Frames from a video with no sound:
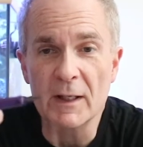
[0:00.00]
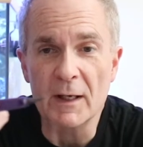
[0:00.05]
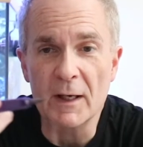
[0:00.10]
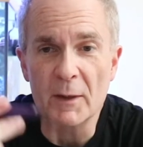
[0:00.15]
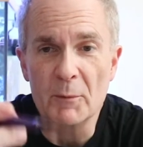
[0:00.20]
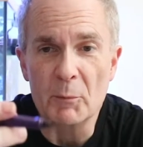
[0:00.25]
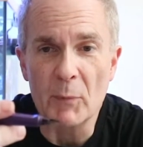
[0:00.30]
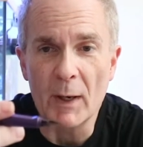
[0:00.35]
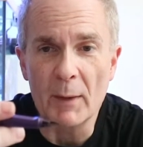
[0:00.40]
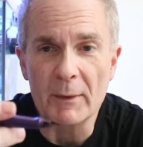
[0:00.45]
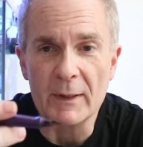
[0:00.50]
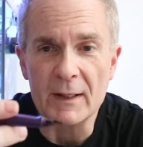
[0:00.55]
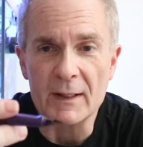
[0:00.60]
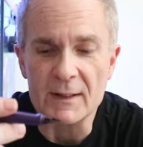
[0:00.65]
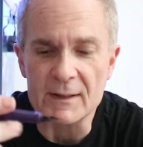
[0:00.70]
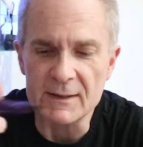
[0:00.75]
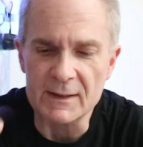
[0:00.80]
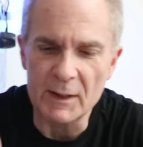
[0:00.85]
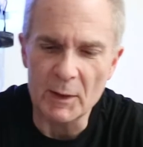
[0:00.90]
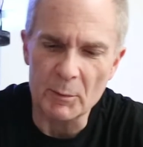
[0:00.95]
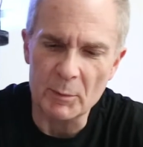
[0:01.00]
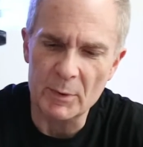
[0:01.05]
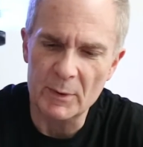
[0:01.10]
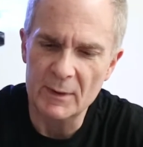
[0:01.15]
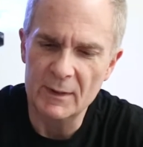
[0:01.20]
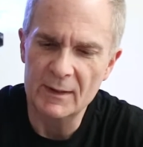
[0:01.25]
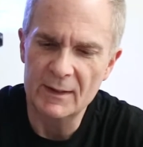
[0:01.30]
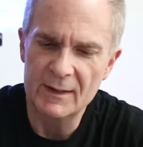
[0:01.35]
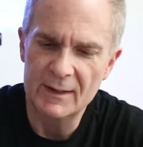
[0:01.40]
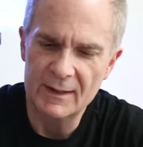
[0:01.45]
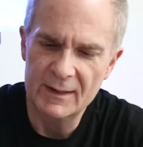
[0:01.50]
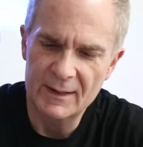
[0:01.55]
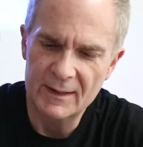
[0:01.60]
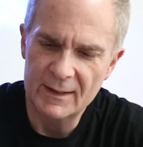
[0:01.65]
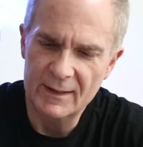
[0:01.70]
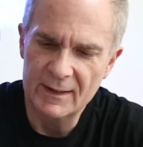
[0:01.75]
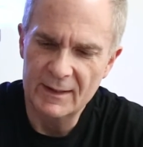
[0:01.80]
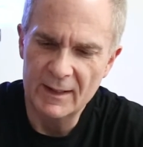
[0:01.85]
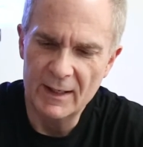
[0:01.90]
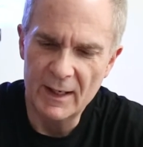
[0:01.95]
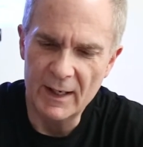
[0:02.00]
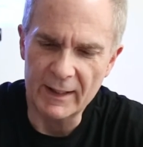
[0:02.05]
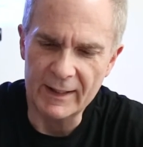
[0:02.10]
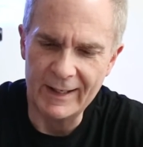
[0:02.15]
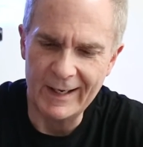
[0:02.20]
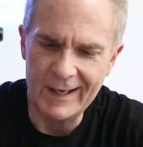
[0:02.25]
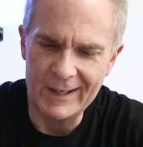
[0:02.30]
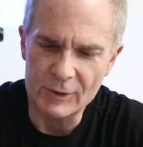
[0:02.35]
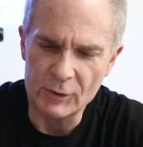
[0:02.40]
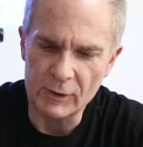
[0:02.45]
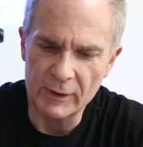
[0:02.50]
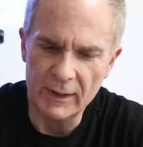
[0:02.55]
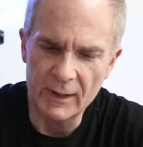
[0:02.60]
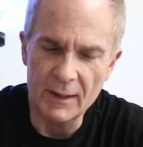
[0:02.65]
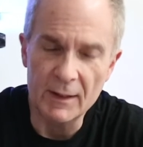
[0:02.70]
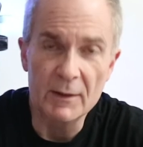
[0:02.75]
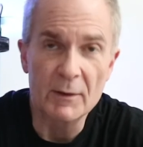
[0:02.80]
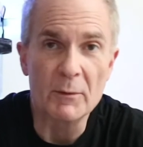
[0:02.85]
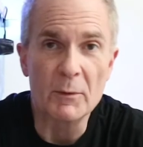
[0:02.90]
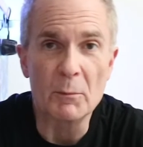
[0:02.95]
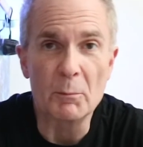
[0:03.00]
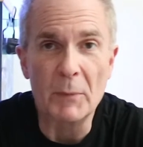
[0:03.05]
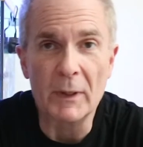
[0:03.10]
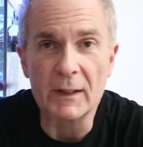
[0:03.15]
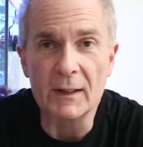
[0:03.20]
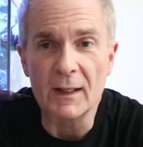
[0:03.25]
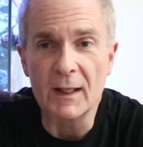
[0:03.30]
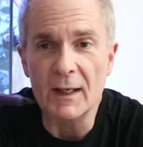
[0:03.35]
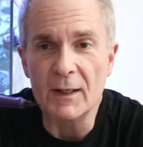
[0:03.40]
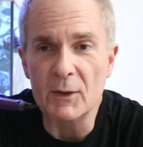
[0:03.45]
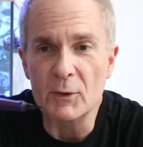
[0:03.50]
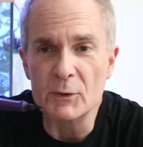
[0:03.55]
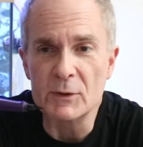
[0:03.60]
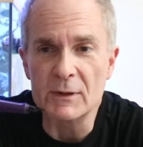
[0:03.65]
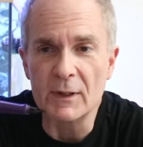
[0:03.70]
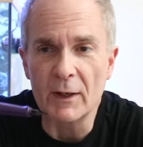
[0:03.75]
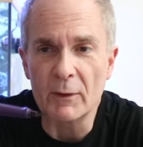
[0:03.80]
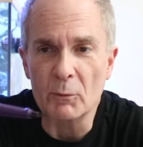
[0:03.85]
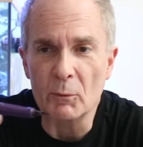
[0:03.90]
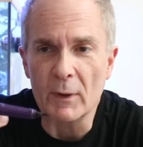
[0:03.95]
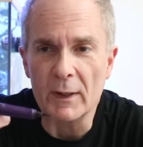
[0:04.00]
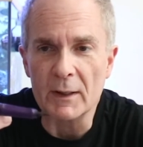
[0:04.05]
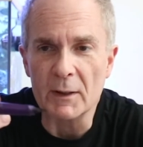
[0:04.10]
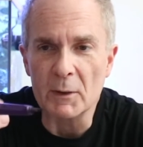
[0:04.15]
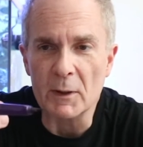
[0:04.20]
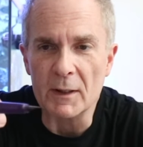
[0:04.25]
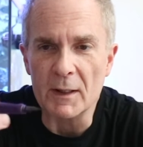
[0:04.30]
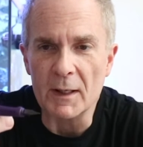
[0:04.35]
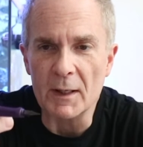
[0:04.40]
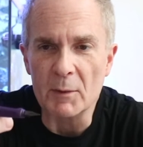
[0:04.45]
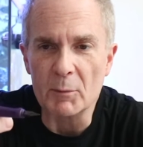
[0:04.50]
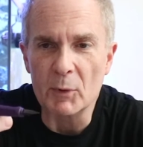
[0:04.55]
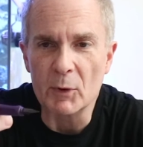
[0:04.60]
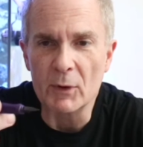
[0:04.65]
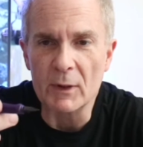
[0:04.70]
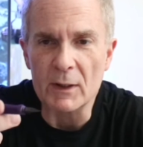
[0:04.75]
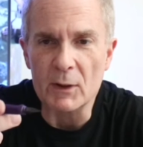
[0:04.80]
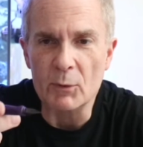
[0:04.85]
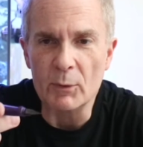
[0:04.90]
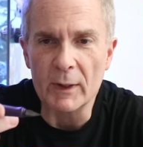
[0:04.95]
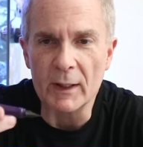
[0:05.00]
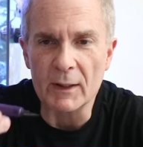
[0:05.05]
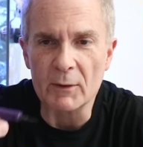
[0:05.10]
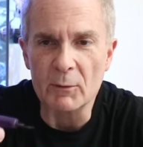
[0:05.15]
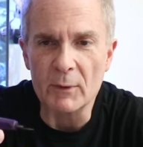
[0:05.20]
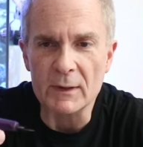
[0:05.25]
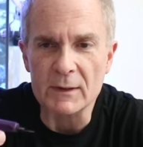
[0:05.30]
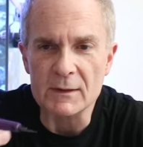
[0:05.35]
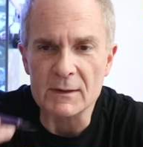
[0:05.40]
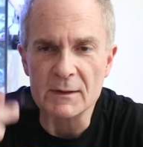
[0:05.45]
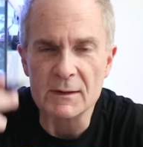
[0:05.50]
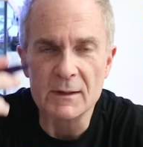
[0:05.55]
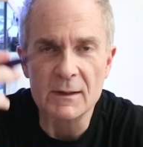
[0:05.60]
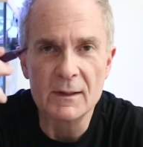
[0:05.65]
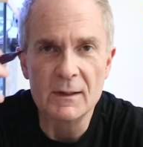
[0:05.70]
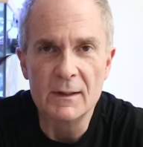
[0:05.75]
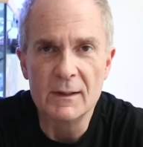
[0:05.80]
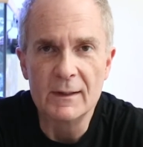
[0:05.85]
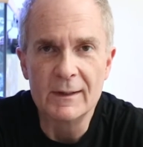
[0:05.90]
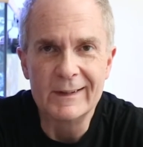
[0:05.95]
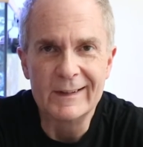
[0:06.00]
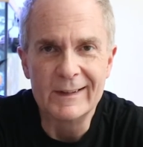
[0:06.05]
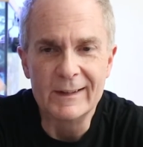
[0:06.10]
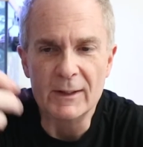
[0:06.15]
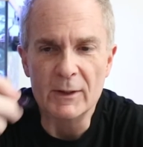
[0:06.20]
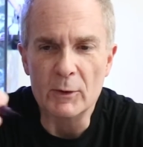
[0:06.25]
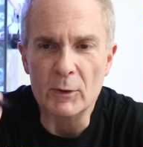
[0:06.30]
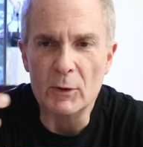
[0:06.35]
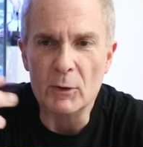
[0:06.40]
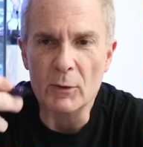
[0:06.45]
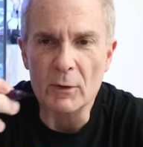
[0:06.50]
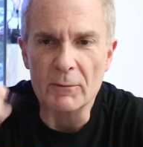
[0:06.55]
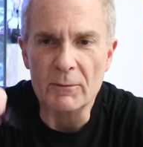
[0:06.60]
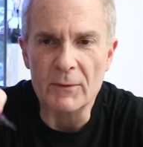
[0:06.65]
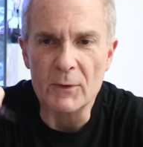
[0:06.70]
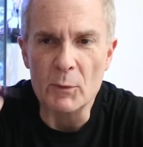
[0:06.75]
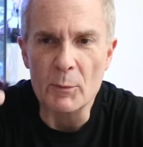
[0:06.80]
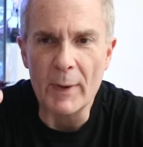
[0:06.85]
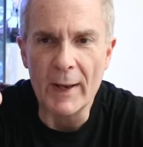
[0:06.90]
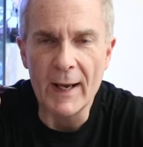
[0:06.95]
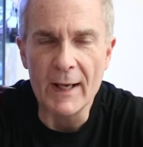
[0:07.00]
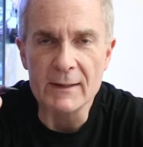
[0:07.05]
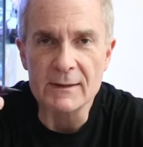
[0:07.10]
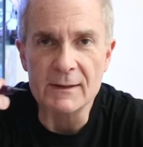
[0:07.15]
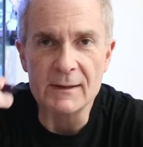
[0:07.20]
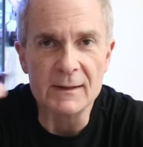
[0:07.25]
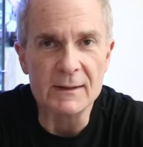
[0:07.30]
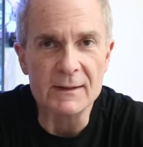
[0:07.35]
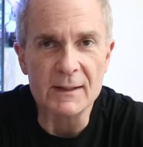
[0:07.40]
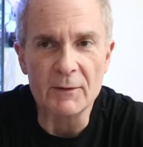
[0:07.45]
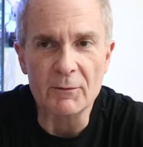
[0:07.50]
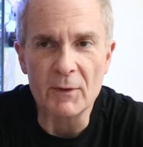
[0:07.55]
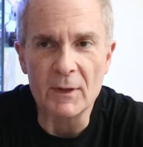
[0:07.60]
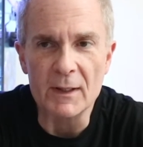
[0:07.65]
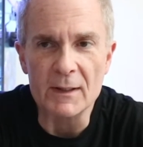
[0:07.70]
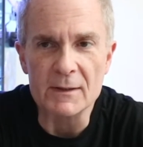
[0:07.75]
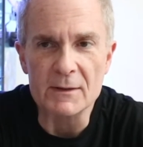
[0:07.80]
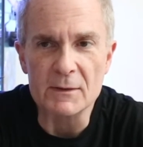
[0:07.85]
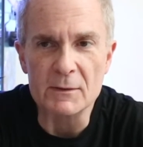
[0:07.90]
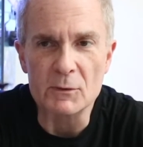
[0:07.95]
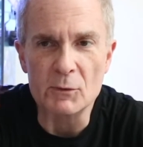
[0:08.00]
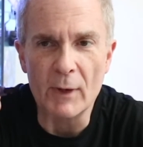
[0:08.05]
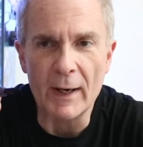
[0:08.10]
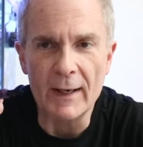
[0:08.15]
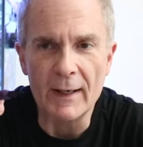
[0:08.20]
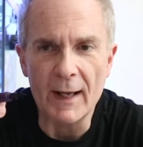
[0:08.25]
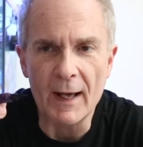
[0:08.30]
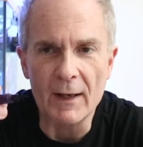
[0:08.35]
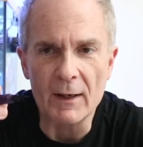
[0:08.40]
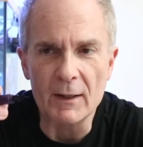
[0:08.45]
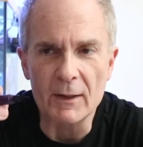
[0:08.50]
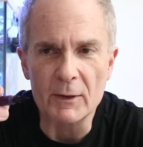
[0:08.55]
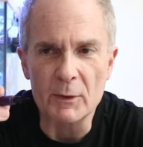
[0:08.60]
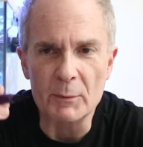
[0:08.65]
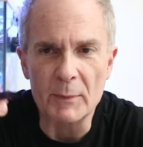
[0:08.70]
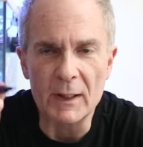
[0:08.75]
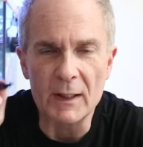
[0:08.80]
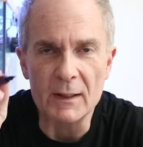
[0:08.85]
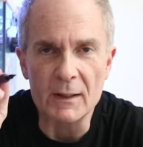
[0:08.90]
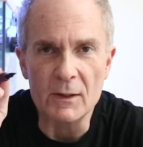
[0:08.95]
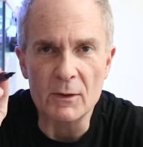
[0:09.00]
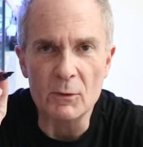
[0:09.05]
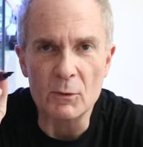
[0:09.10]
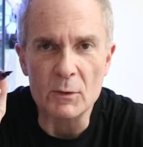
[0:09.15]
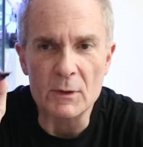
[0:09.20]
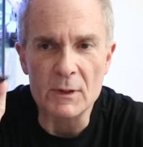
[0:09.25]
uh, probably going to skip occasionally, but they do start running uh, pretty quick once you do a few passes if it is dried out a little bit you